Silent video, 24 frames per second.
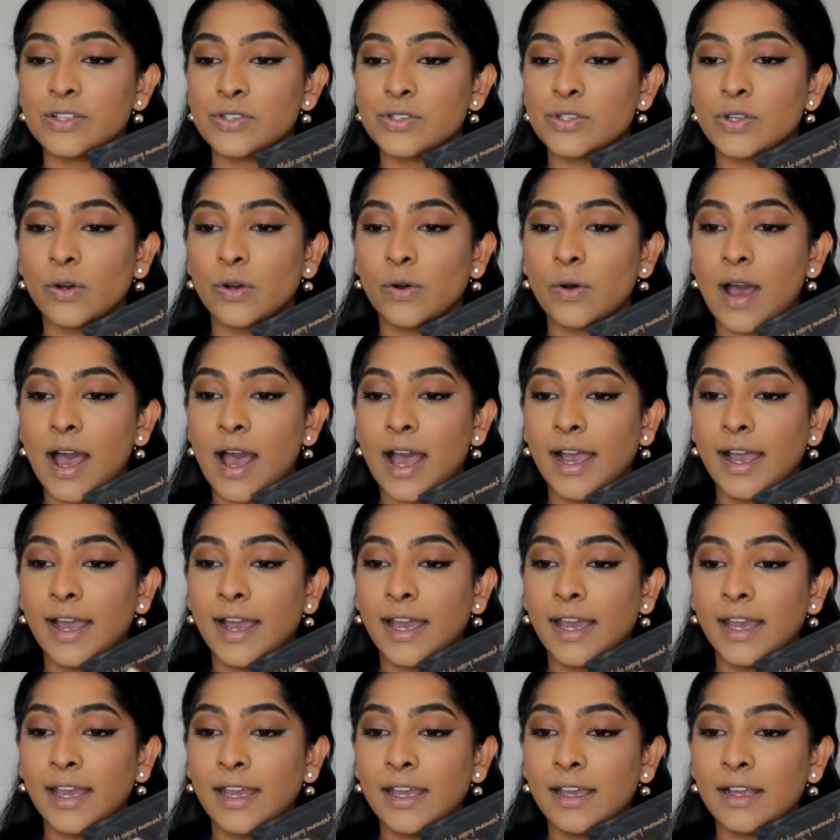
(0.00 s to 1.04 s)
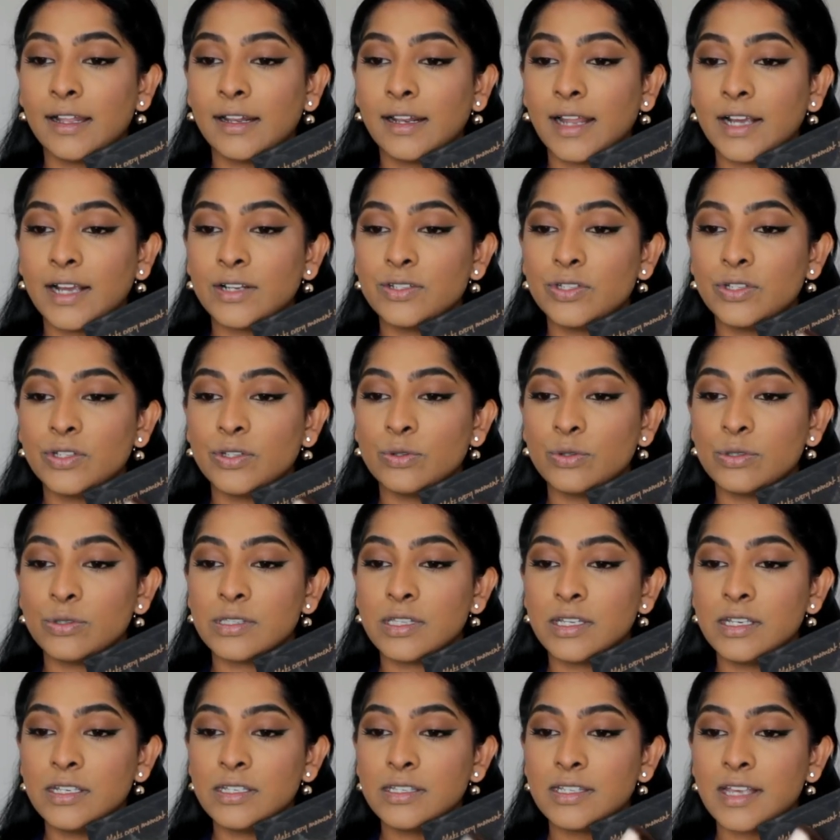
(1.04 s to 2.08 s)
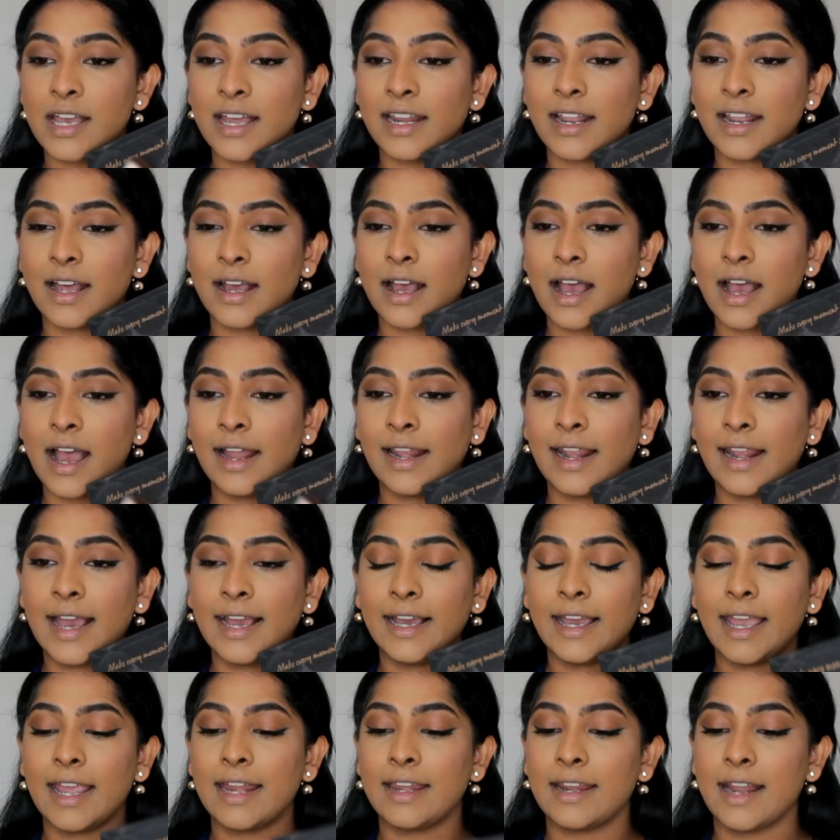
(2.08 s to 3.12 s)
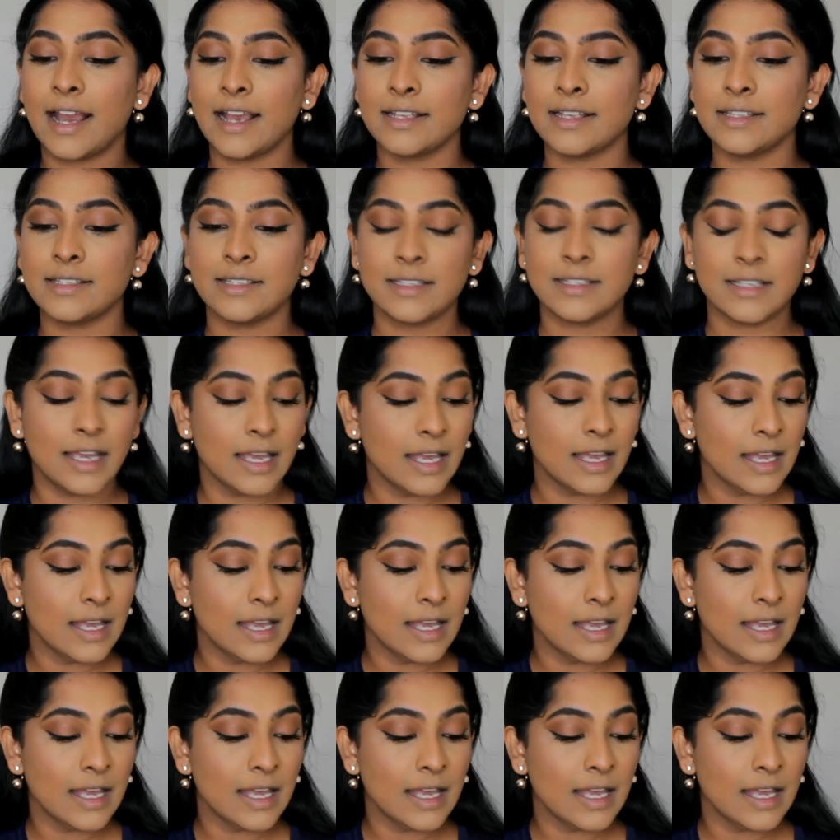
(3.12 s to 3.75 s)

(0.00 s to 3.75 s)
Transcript: so I like to use this. And I like a nice